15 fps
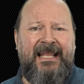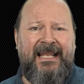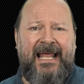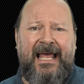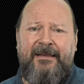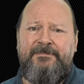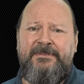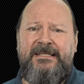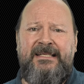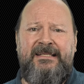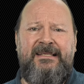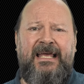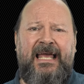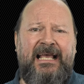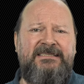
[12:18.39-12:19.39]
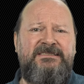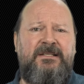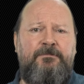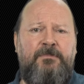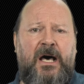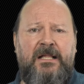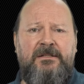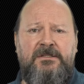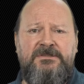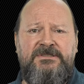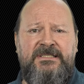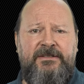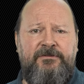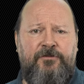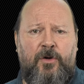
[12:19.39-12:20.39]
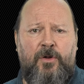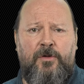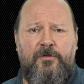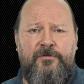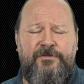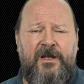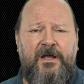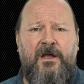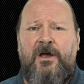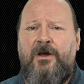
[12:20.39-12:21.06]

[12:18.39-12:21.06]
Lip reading: adapted as the models evolve,